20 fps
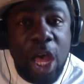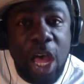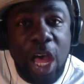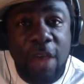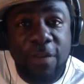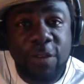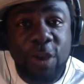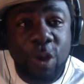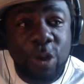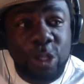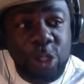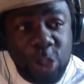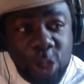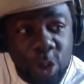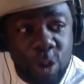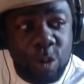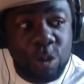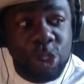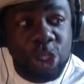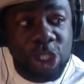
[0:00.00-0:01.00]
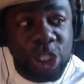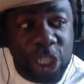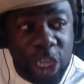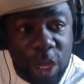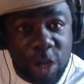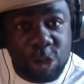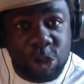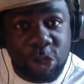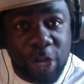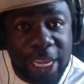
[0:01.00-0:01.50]
of your two
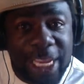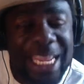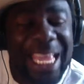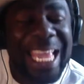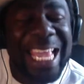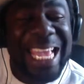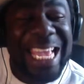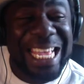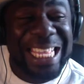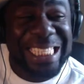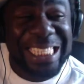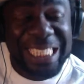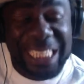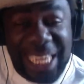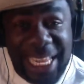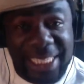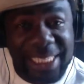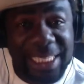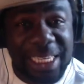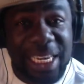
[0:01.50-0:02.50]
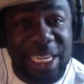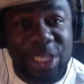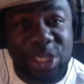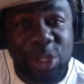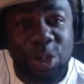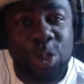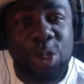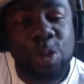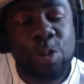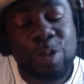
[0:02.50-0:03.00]
children is listening
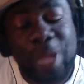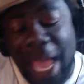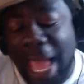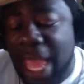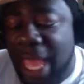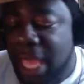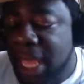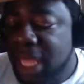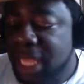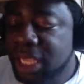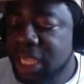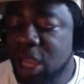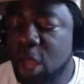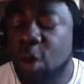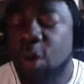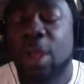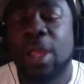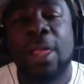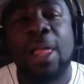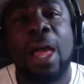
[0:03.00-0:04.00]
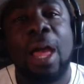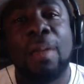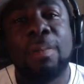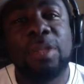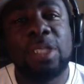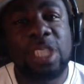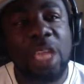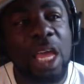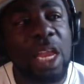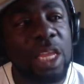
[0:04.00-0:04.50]
to you die. Yo,
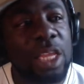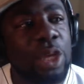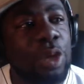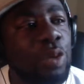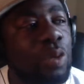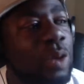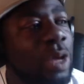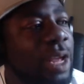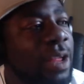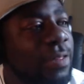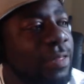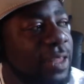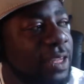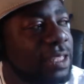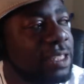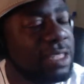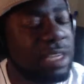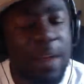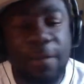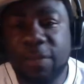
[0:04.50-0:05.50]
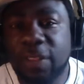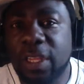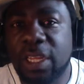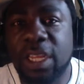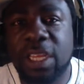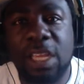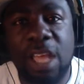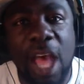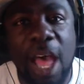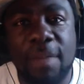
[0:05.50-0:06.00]
I'm telling you, the stuff that
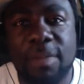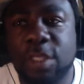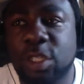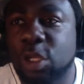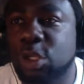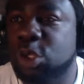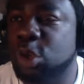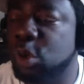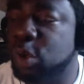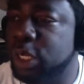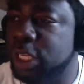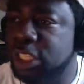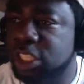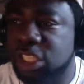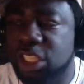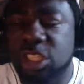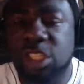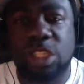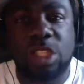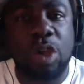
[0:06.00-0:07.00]
the cops are doing is just